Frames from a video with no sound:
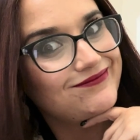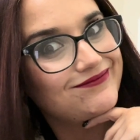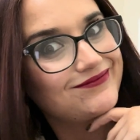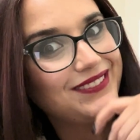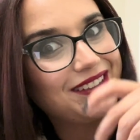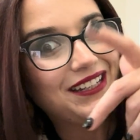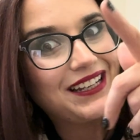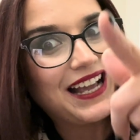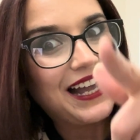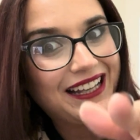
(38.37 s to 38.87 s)

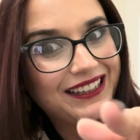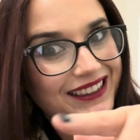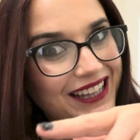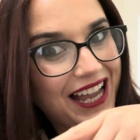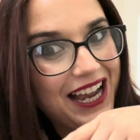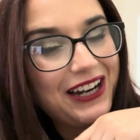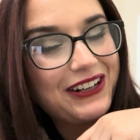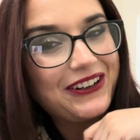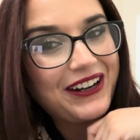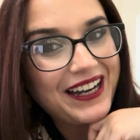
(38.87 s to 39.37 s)
You got
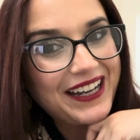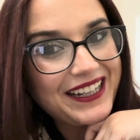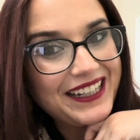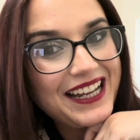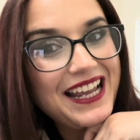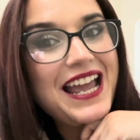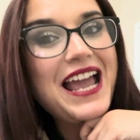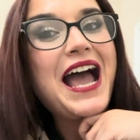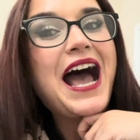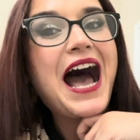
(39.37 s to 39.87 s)
that right.
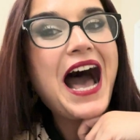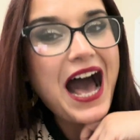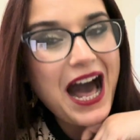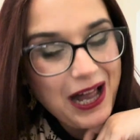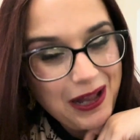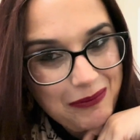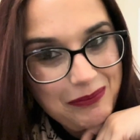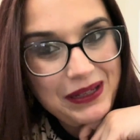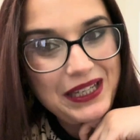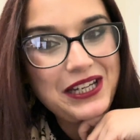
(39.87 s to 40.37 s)

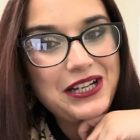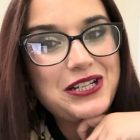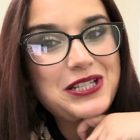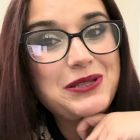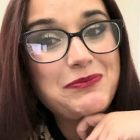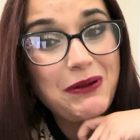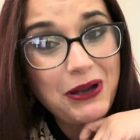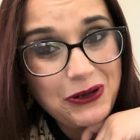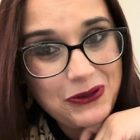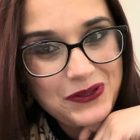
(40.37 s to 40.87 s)
I'll be
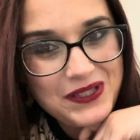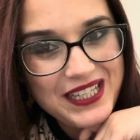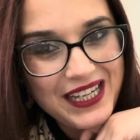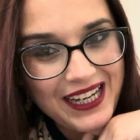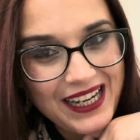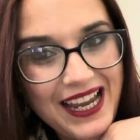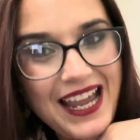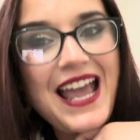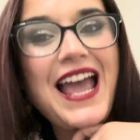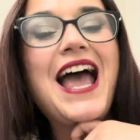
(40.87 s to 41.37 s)

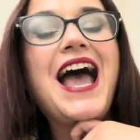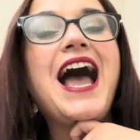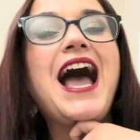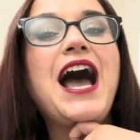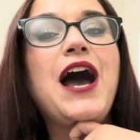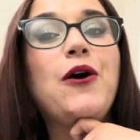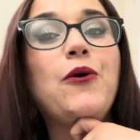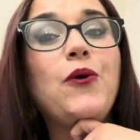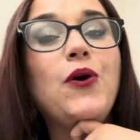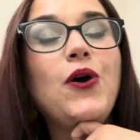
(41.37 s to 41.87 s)
exposing
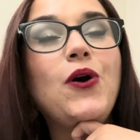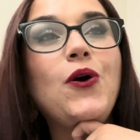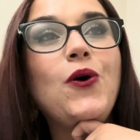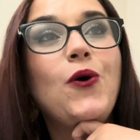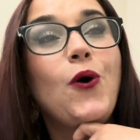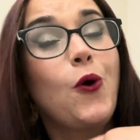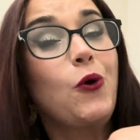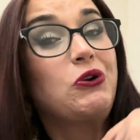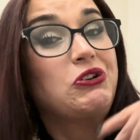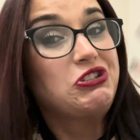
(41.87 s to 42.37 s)
how,
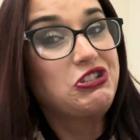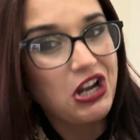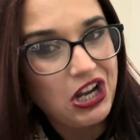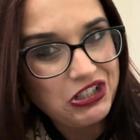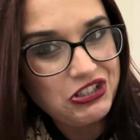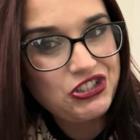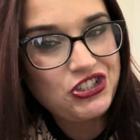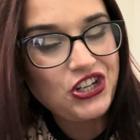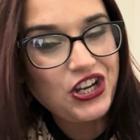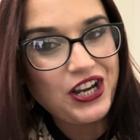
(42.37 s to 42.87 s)
or
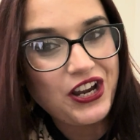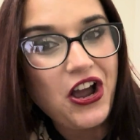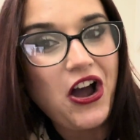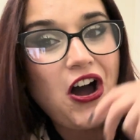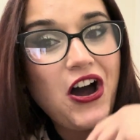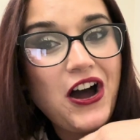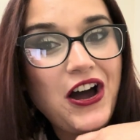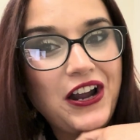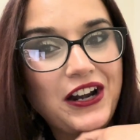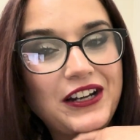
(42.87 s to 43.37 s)
touching
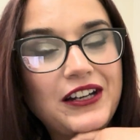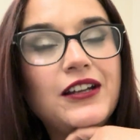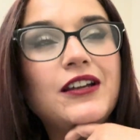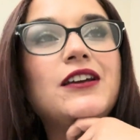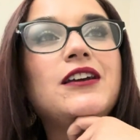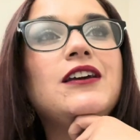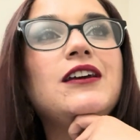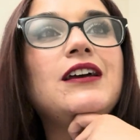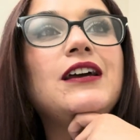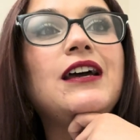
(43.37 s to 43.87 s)
on,
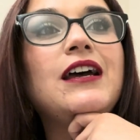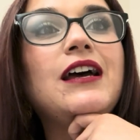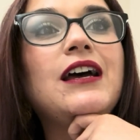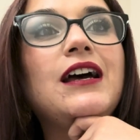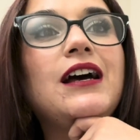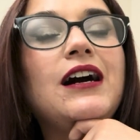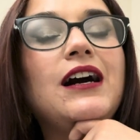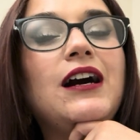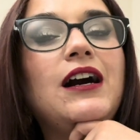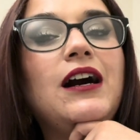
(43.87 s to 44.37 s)

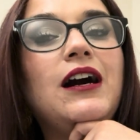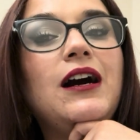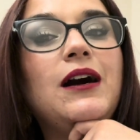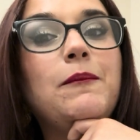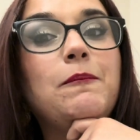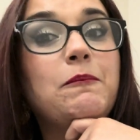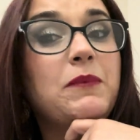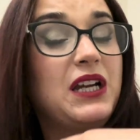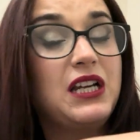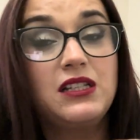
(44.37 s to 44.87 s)

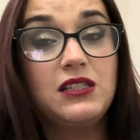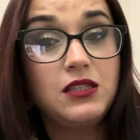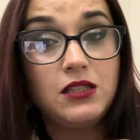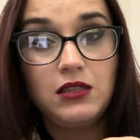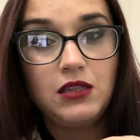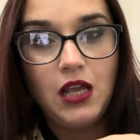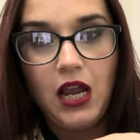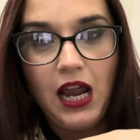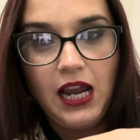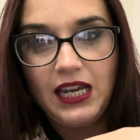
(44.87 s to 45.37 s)
because
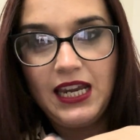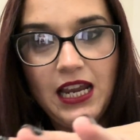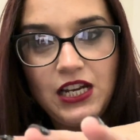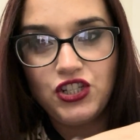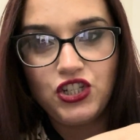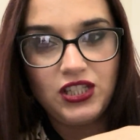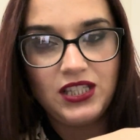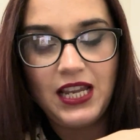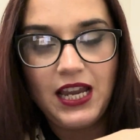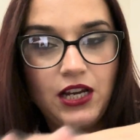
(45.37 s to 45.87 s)
I can't
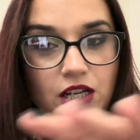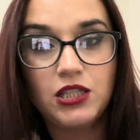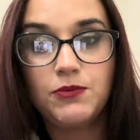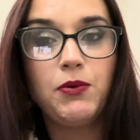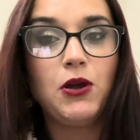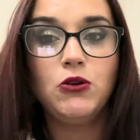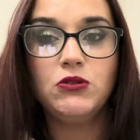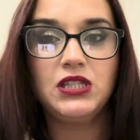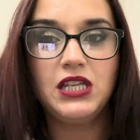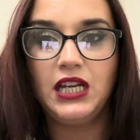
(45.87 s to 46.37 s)
just say
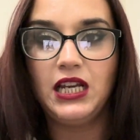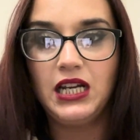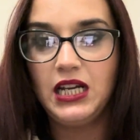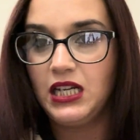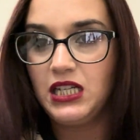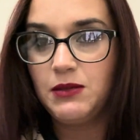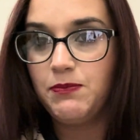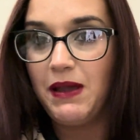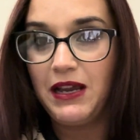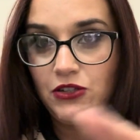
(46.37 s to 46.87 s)
exposing and
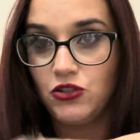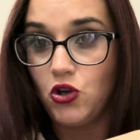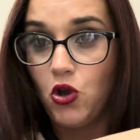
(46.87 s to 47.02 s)
expect a